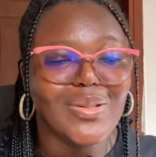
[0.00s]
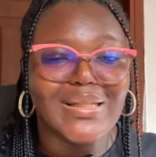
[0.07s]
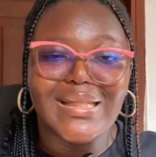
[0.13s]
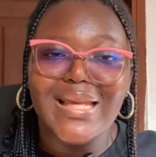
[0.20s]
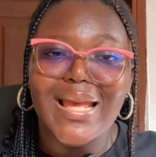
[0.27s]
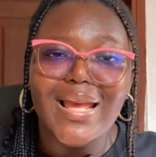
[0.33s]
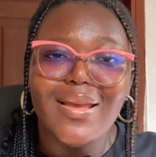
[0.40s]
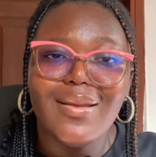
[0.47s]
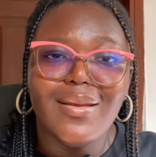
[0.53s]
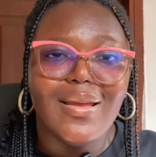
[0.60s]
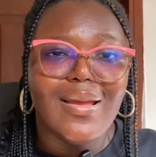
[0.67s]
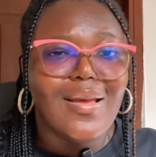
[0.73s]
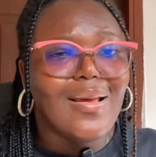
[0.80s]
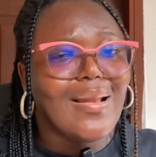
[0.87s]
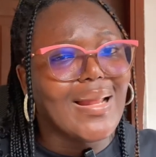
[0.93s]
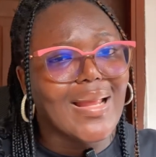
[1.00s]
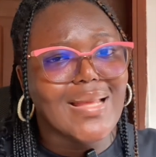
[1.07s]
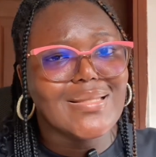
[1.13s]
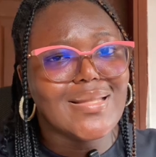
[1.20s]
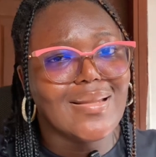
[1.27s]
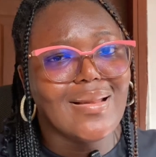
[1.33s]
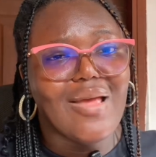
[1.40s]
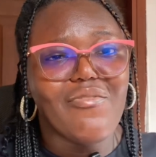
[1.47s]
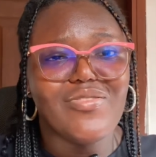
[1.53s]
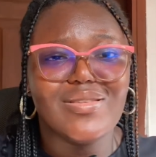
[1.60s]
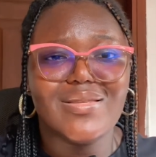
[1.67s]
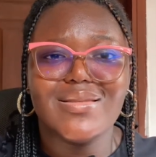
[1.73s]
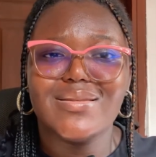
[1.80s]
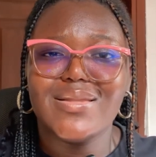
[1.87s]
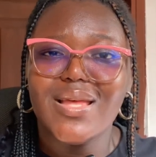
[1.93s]
Okay? Like I said, life
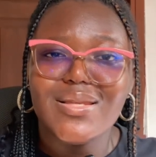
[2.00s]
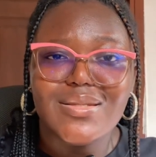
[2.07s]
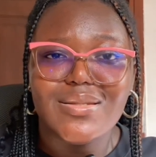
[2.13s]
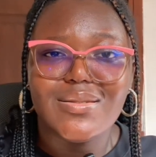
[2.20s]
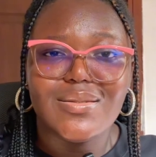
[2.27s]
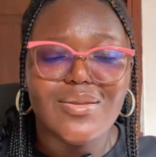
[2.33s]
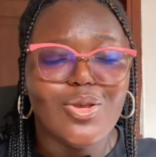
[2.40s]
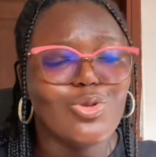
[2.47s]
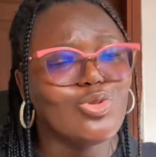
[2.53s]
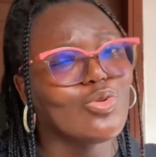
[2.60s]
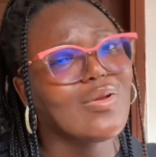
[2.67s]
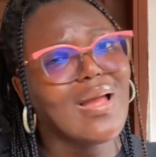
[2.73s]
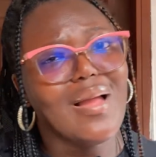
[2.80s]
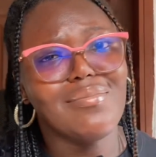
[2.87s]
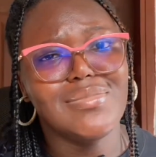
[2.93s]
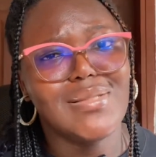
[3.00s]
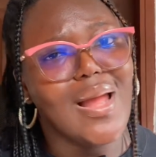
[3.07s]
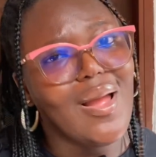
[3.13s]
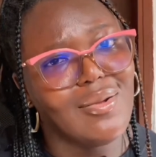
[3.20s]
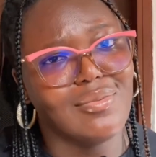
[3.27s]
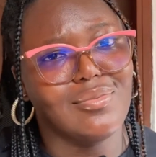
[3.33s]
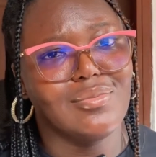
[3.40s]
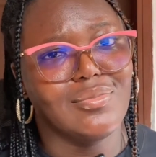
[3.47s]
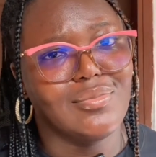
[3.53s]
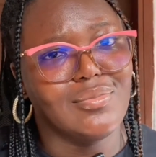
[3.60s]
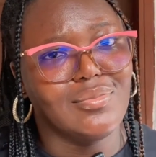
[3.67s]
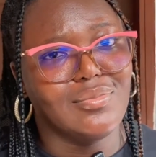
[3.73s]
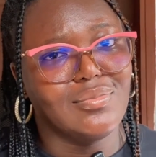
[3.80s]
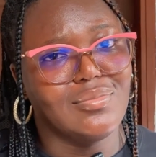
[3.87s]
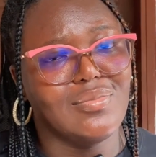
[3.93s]
is in stages. So calm down.
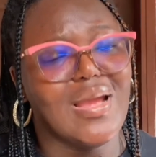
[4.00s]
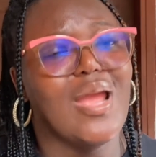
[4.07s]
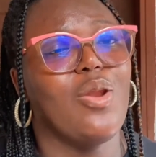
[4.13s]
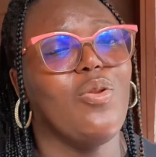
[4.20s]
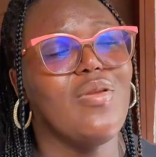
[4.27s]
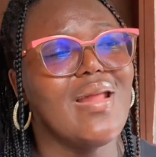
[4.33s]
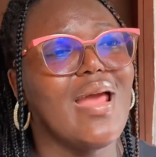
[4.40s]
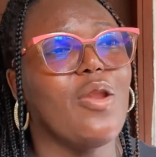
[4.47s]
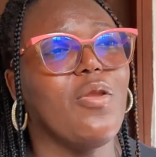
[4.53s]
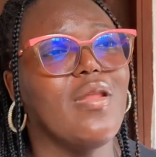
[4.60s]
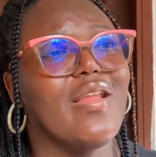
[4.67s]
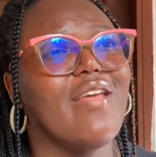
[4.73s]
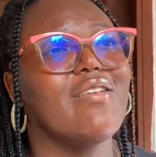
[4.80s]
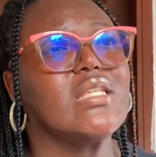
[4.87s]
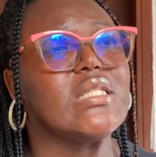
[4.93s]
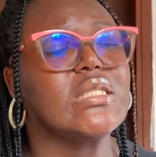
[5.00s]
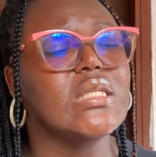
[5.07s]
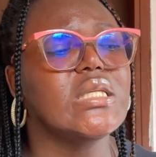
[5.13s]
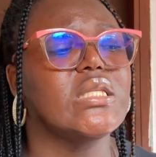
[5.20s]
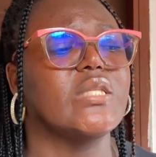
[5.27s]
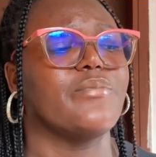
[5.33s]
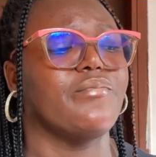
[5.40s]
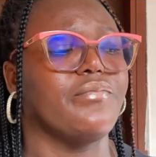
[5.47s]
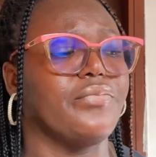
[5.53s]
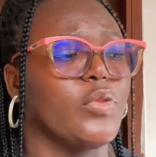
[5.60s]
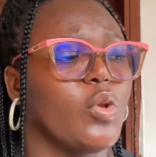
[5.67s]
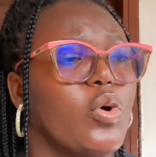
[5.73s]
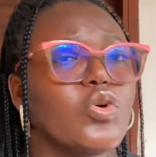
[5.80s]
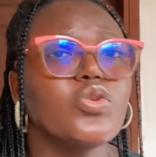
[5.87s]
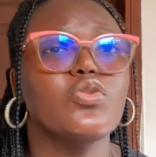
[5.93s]
I know that there is this
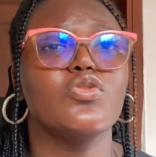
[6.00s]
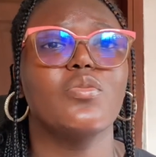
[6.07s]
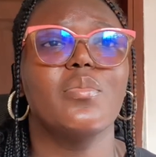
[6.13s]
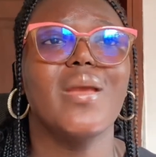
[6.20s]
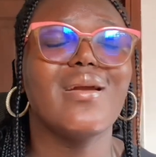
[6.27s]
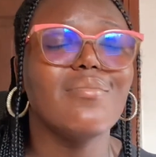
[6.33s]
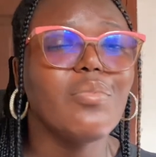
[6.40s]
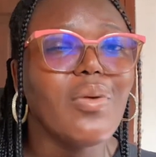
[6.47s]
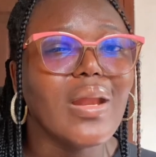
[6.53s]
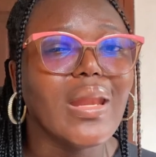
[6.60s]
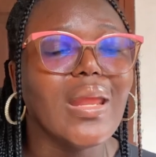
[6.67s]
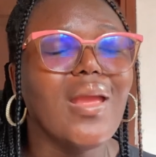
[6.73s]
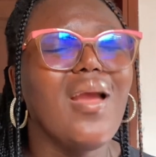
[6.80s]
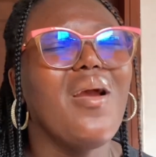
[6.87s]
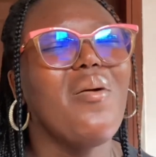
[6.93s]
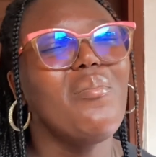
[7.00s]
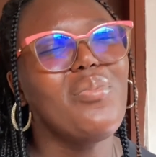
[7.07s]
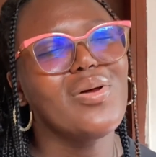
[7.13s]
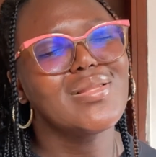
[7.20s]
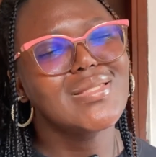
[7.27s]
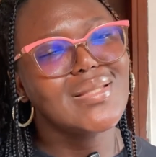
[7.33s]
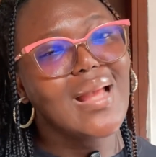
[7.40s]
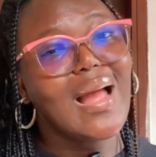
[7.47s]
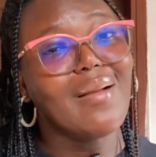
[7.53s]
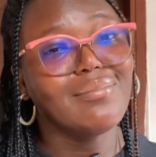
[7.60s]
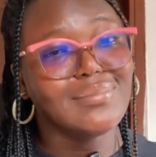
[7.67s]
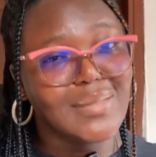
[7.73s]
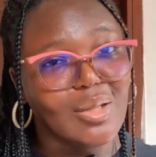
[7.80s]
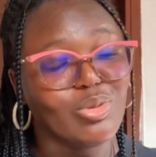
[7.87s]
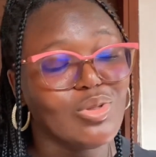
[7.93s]
hustle to make money, but
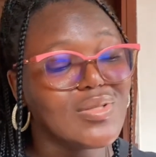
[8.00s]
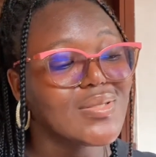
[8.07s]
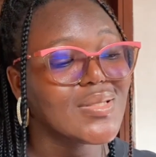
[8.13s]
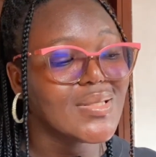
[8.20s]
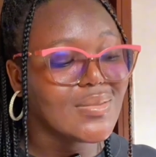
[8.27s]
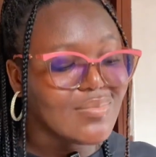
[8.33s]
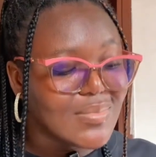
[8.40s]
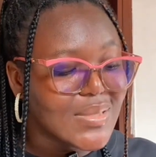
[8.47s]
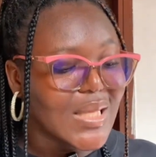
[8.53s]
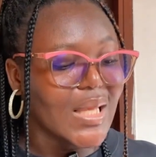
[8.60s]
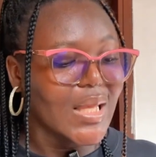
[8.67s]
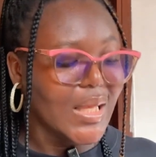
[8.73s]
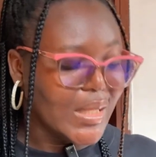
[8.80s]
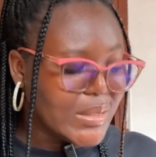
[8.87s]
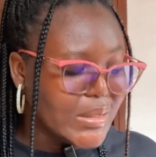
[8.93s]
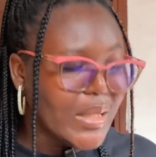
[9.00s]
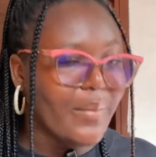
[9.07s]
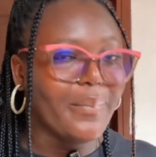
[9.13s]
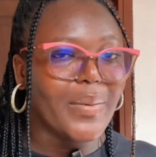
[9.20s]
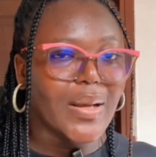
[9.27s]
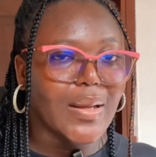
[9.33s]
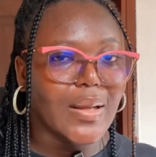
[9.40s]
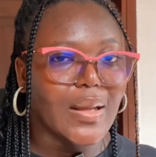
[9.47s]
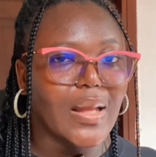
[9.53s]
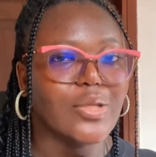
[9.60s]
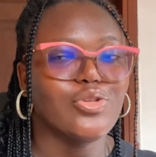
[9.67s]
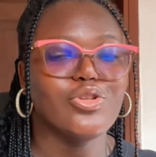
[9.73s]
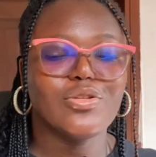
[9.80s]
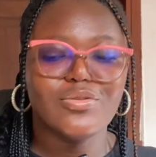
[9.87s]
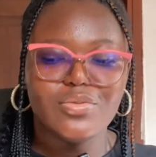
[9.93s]
calm down. Just take a step back
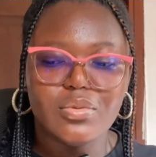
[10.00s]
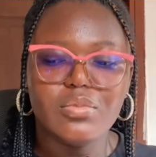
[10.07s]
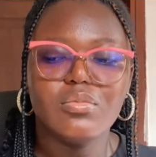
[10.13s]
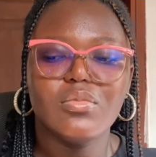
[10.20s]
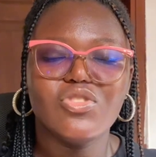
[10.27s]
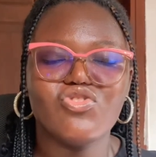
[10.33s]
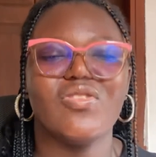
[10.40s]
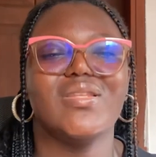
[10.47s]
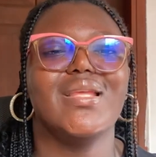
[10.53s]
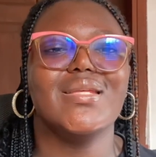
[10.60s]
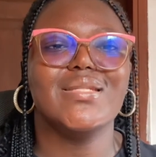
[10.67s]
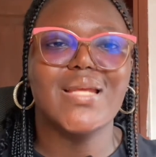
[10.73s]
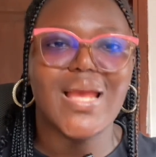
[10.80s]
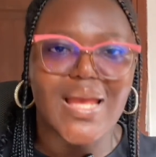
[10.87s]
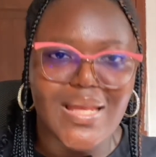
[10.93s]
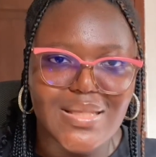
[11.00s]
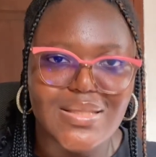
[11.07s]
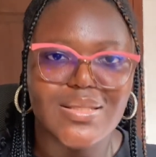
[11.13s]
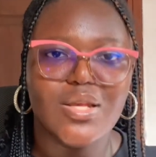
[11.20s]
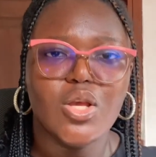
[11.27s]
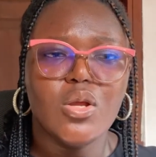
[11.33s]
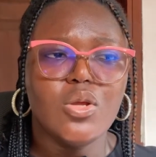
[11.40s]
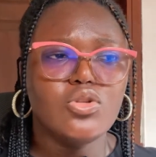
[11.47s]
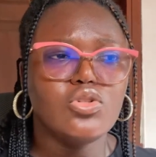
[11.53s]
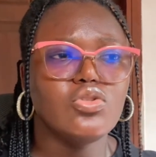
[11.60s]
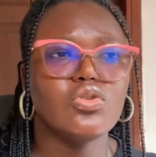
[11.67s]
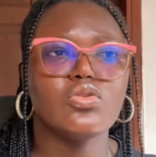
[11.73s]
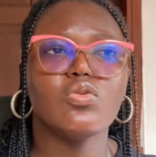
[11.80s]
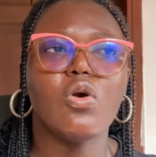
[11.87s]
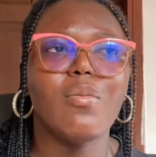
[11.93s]
and just strategize.
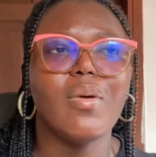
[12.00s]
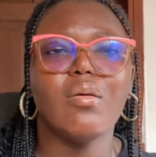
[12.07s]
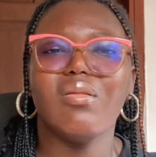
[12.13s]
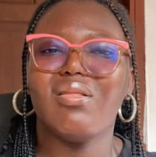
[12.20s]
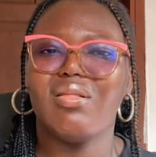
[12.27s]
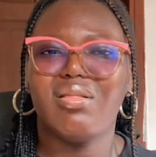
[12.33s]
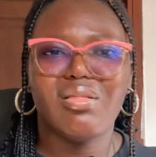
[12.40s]
Just come out.